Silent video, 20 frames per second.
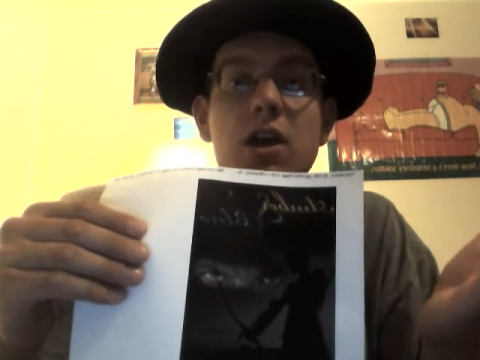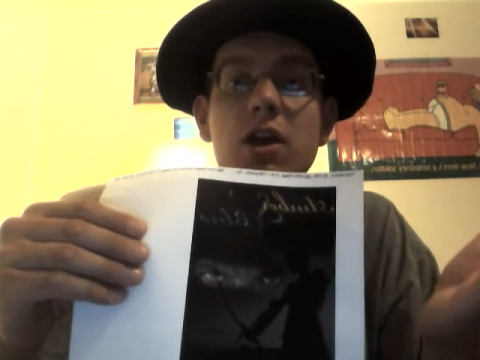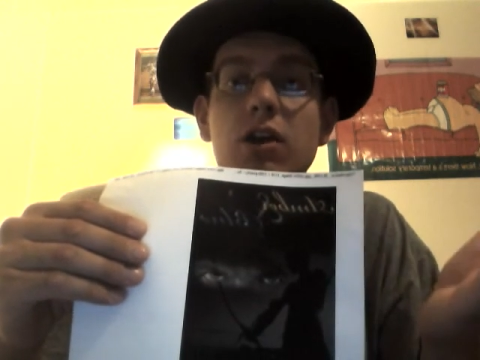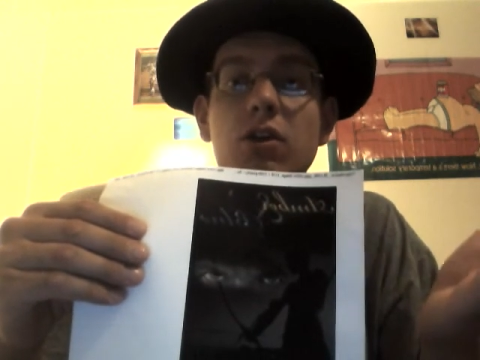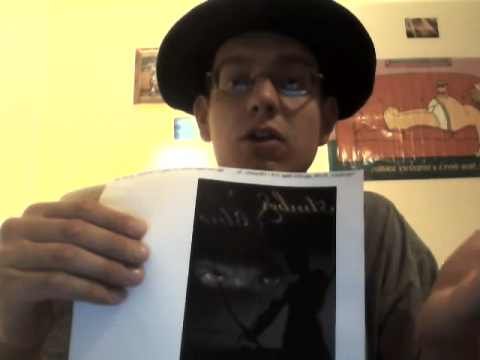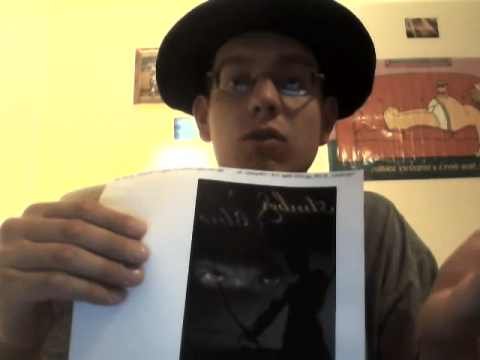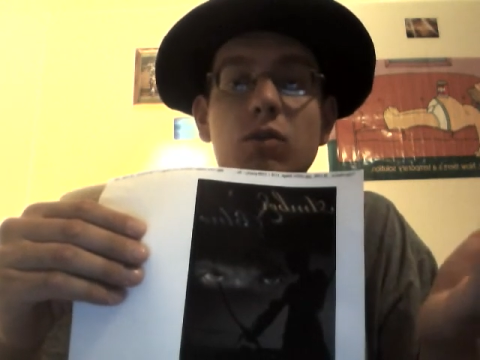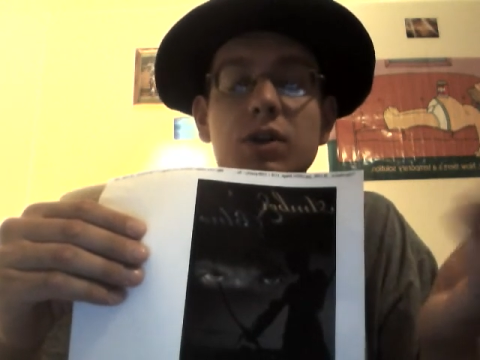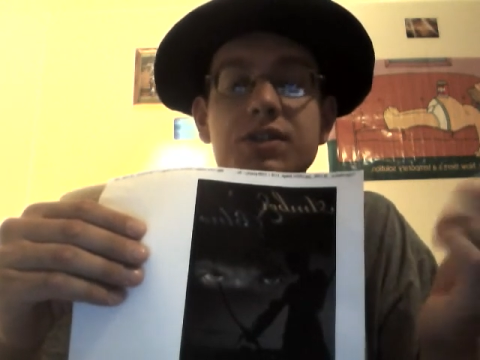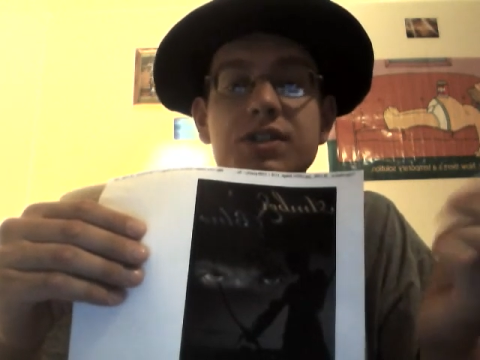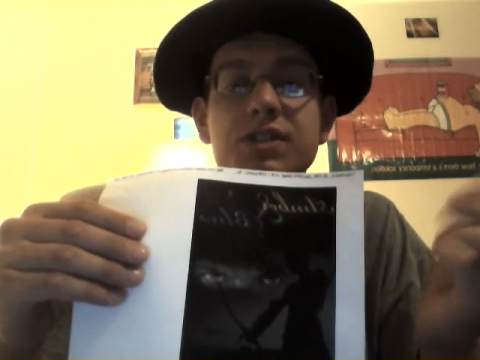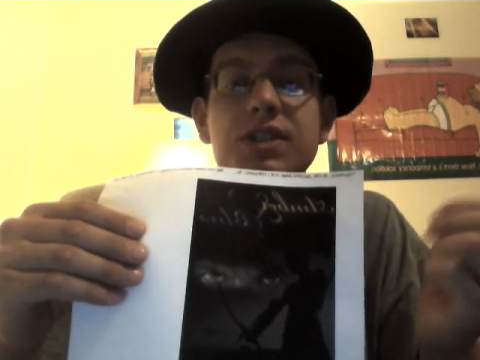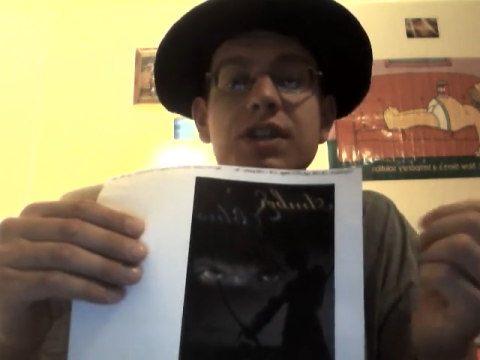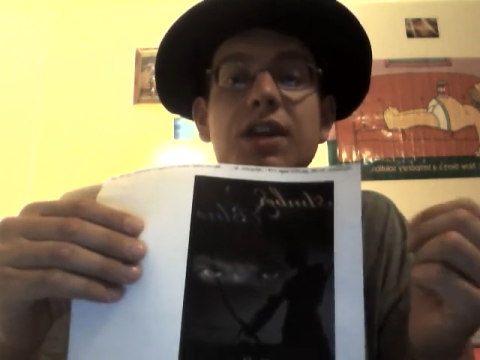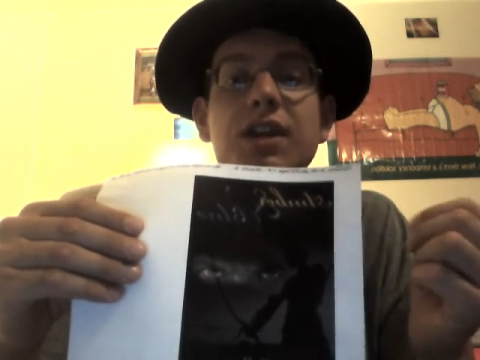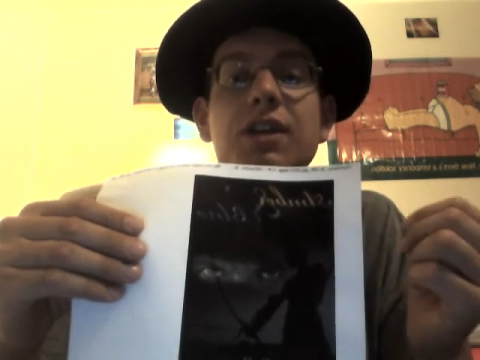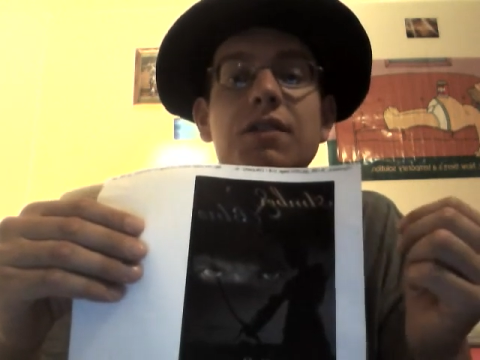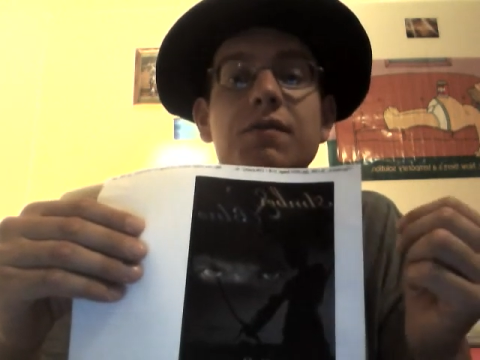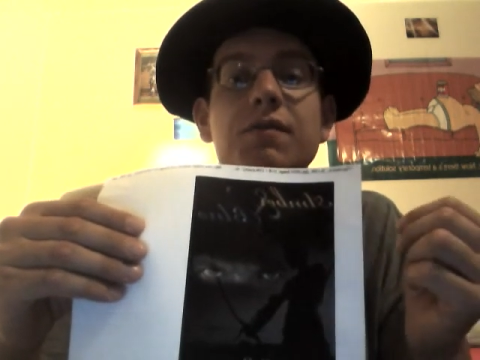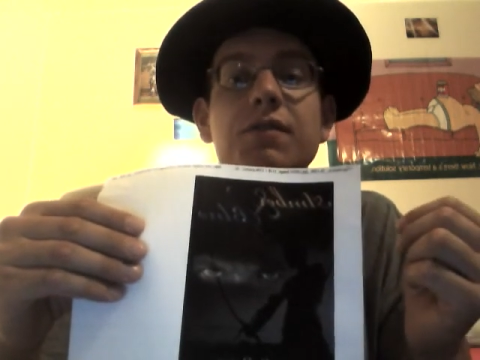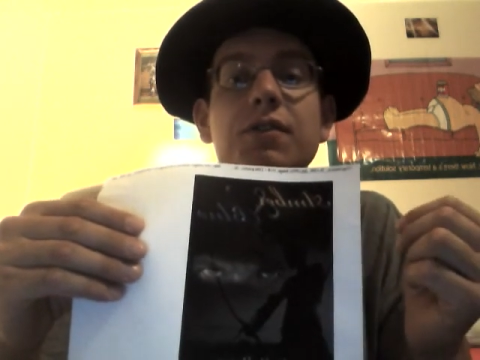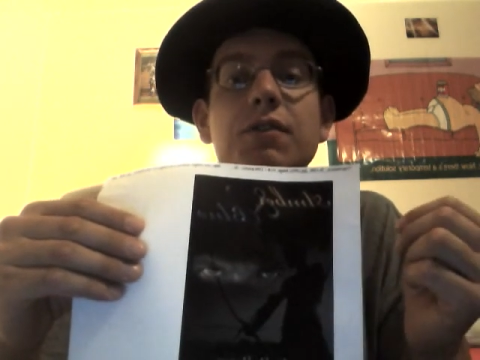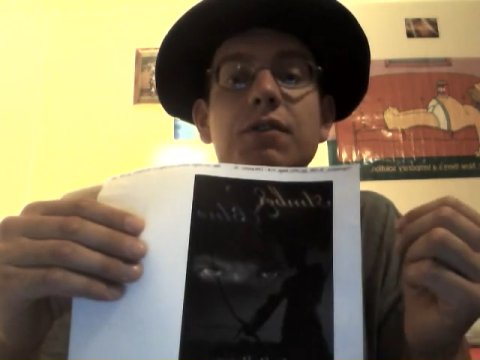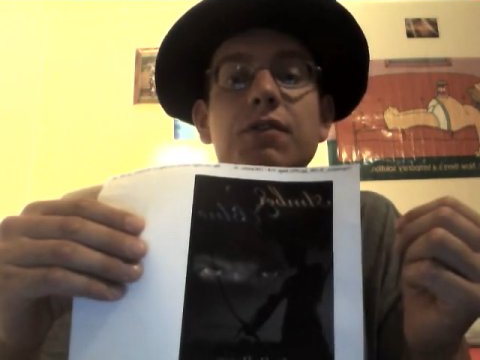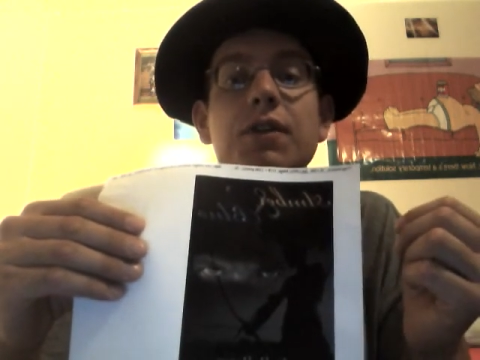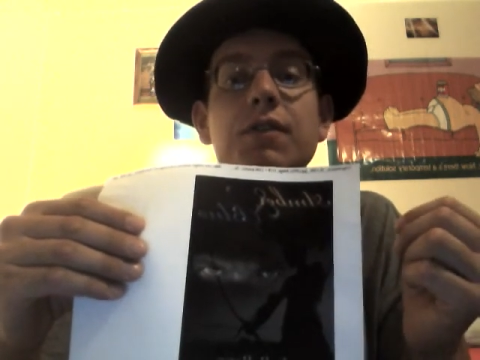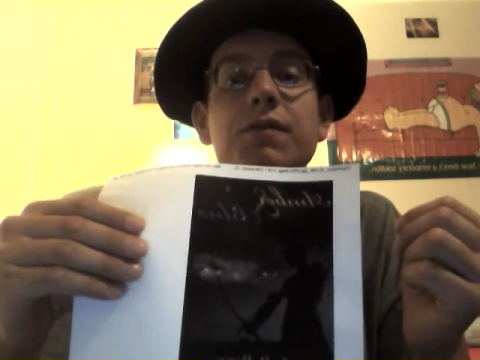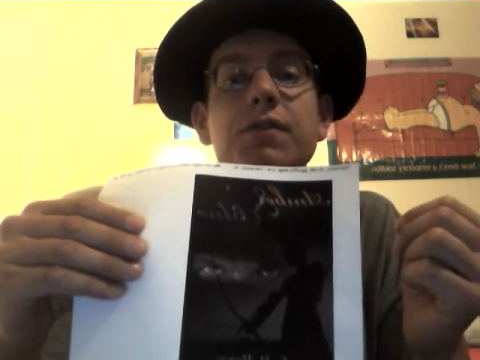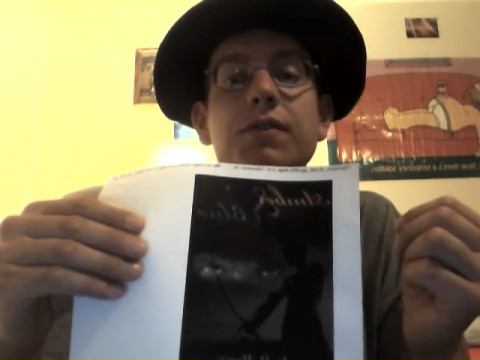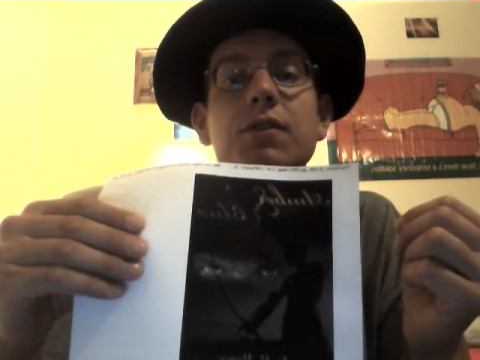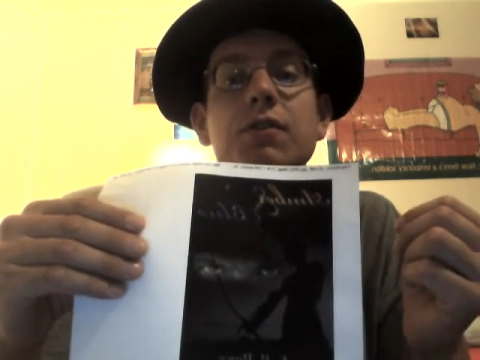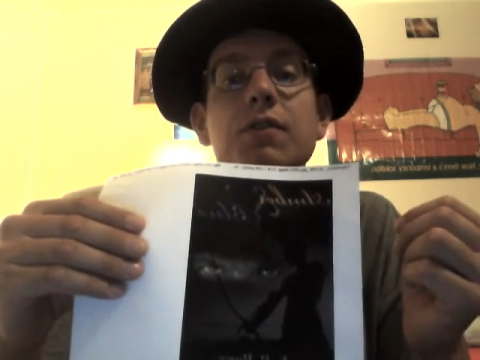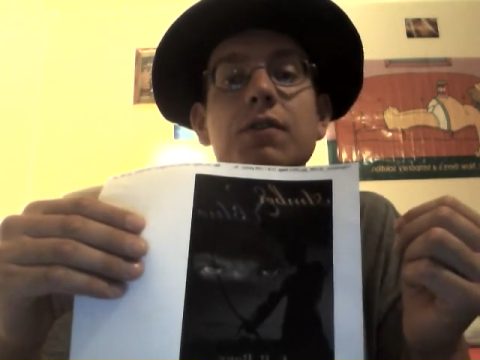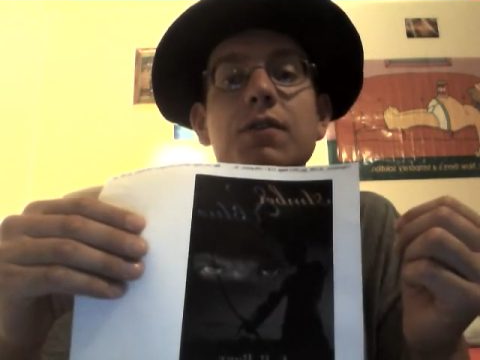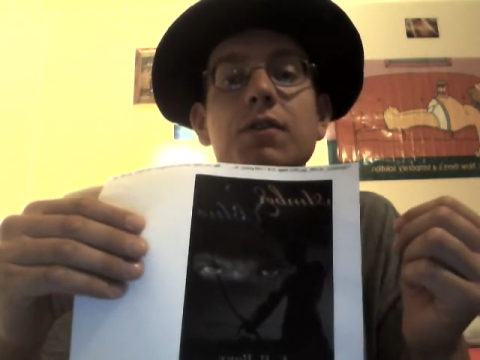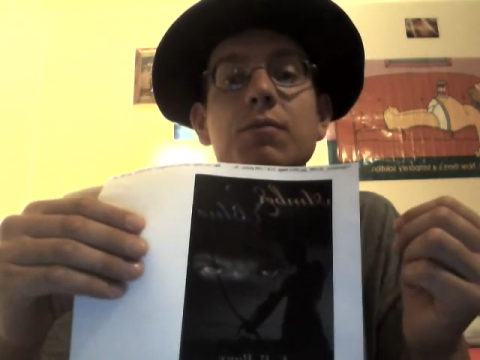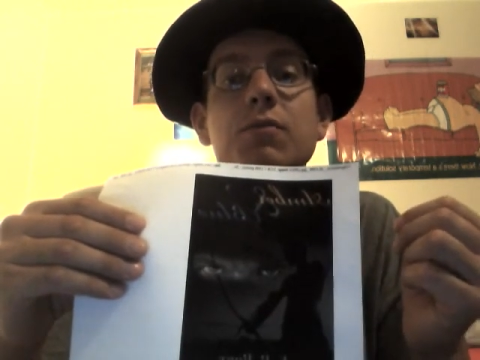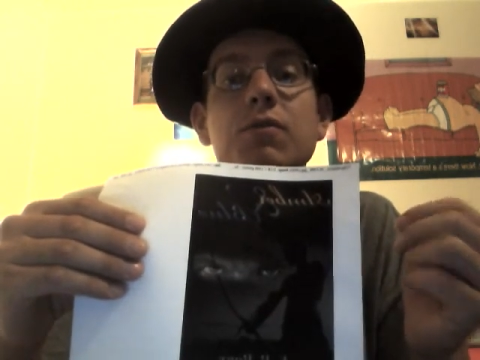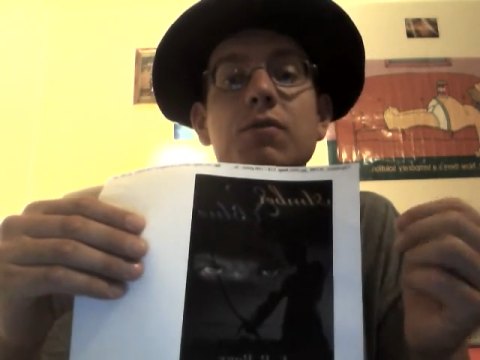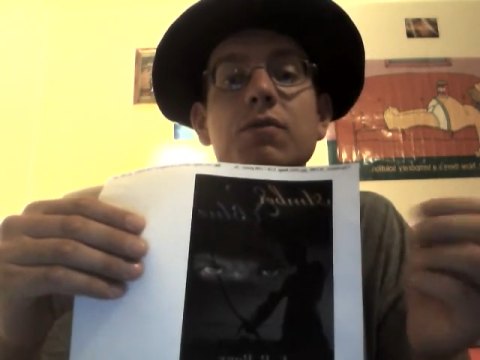You know, once again, if you're if you're
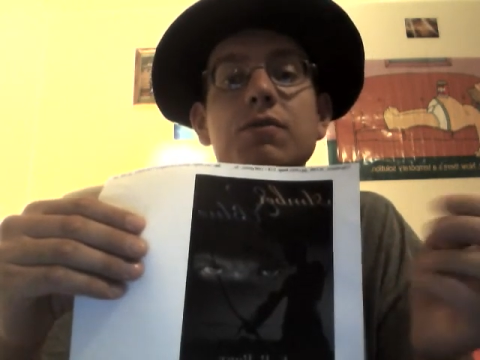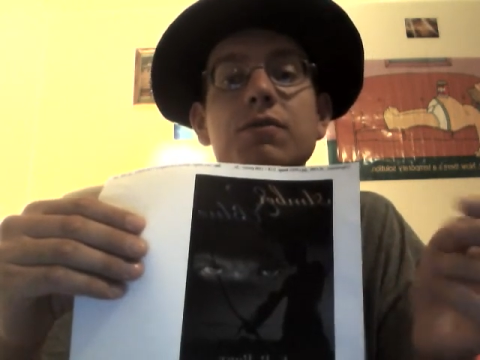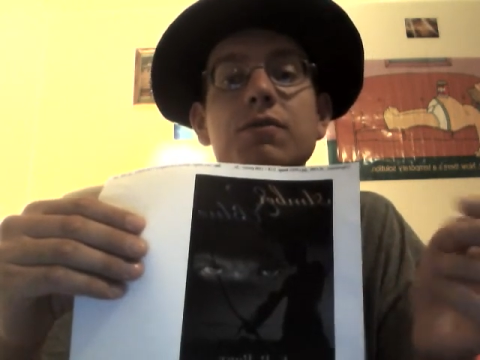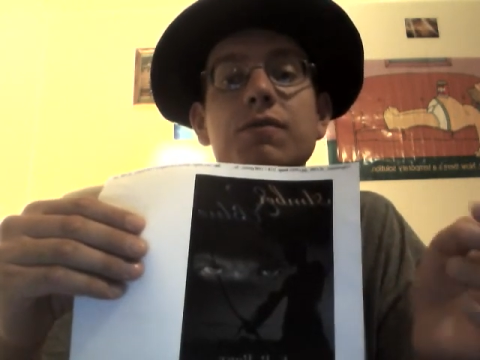in the mood